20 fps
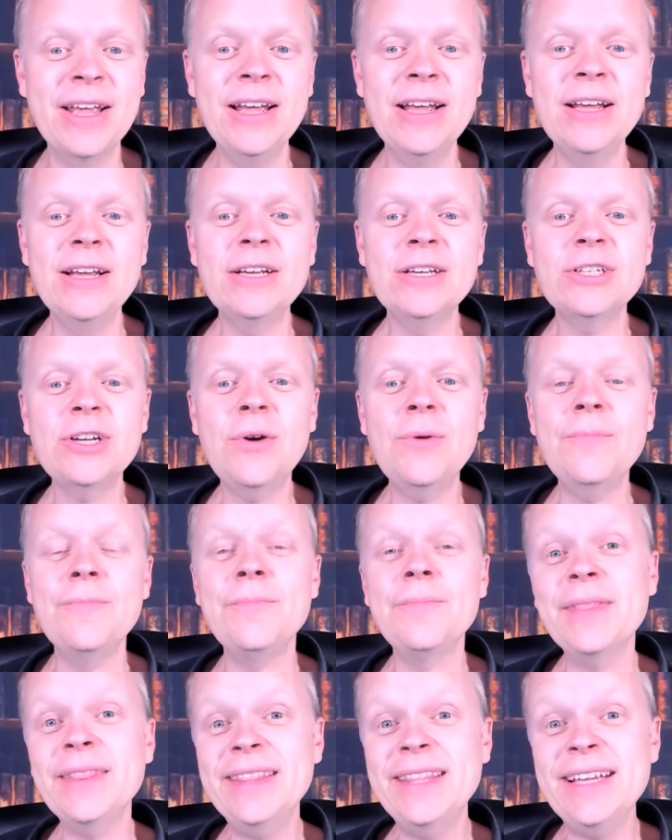So
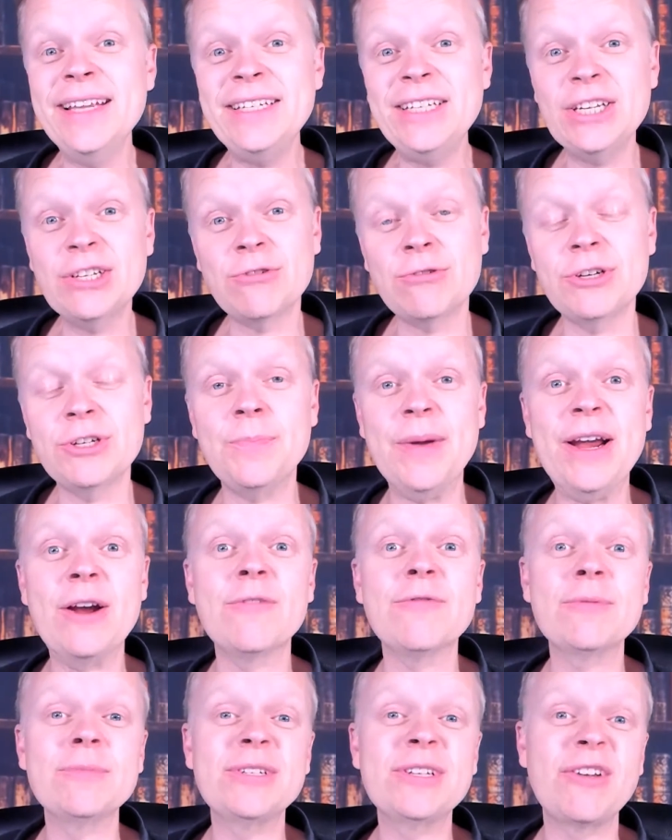this is Chris Baird
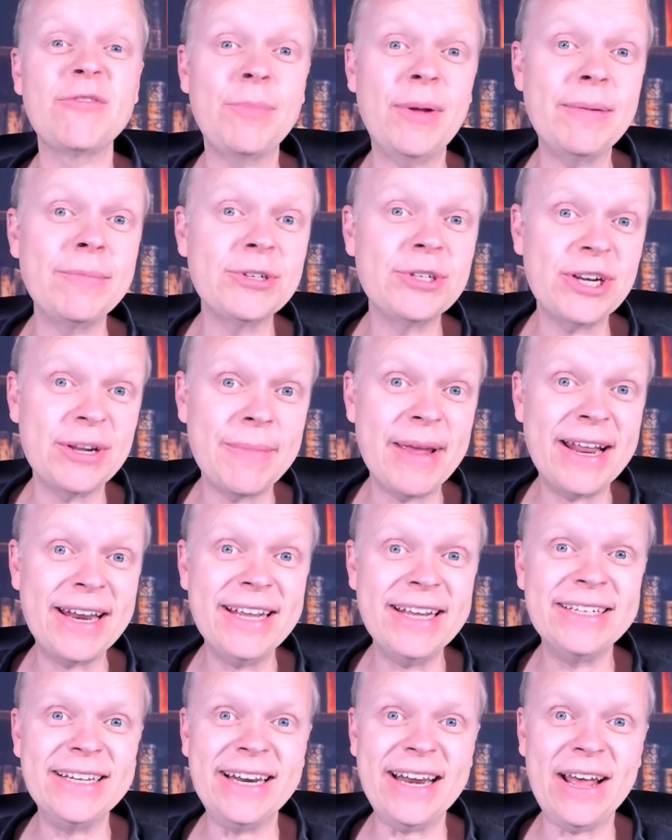from
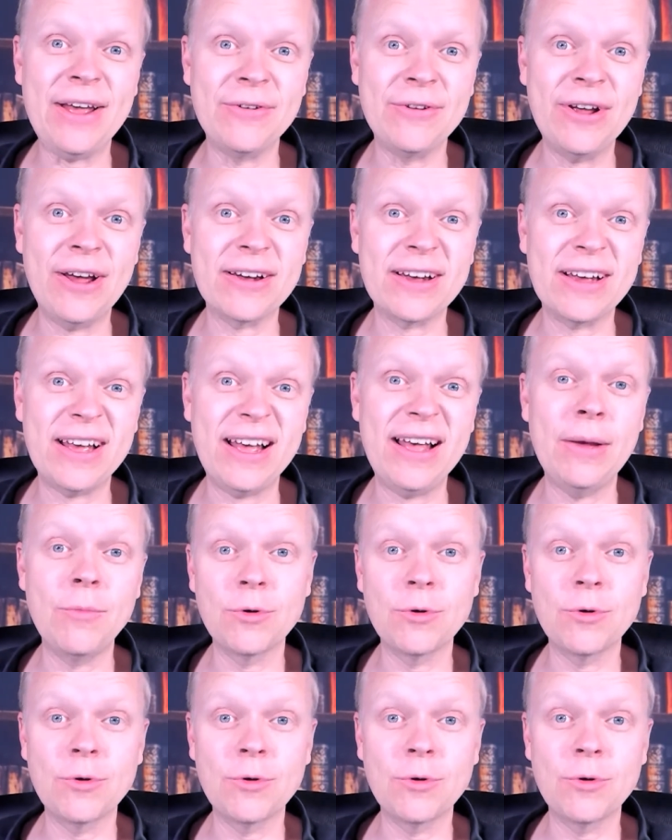self-publishingmadeeasynow.com,